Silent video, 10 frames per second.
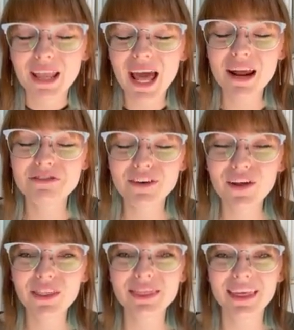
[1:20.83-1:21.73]
And I
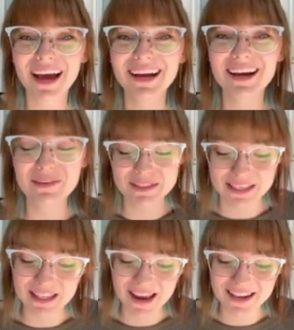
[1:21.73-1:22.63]
felt that come
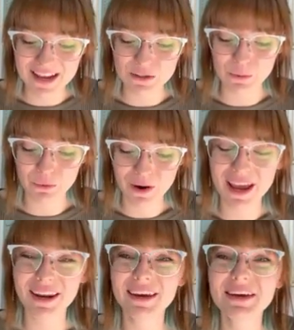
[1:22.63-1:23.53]
to light as we
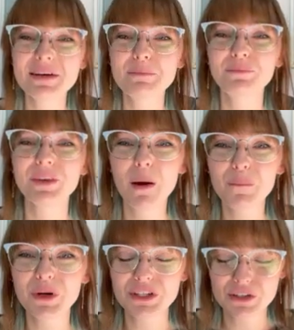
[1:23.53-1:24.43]
read
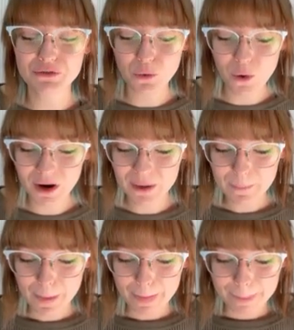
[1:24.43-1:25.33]
Numbers 4.
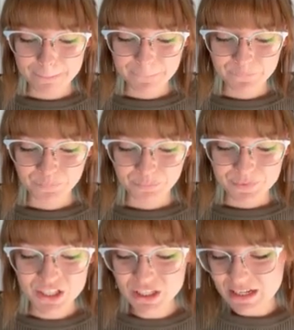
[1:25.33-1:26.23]

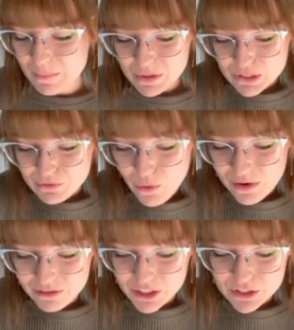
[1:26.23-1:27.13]
Just in Numbers
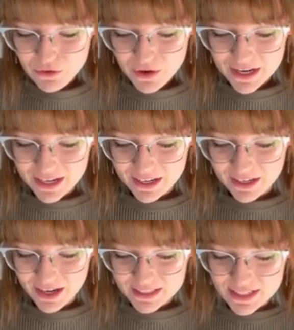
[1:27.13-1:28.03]
4, verse 4,
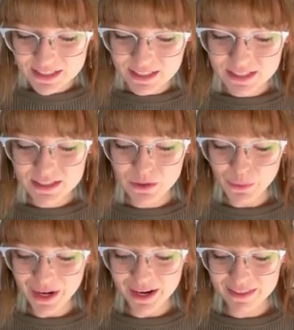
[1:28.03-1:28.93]
God says, this is the
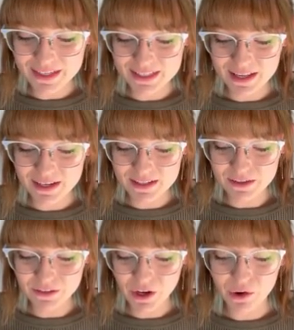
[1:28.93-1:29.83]
work of the descendants
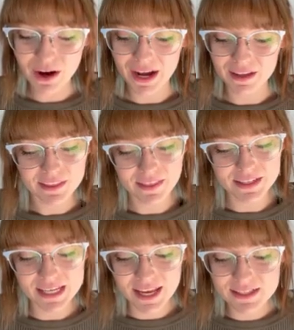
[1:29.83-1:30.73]
of Kohath in the
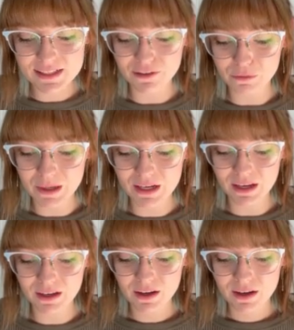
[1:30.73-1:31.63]
tent of
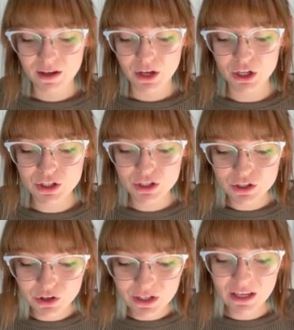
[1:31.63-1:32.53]
meeting
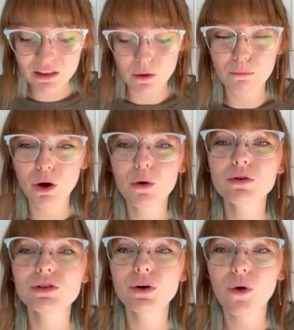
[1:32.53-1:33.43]
concerning the
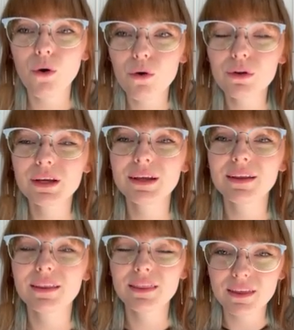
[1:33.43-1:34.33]
most holy
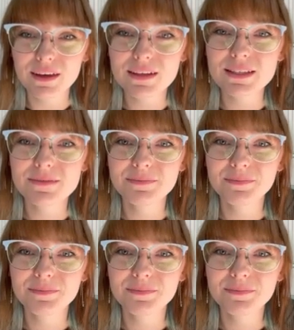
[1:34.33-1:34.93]
things.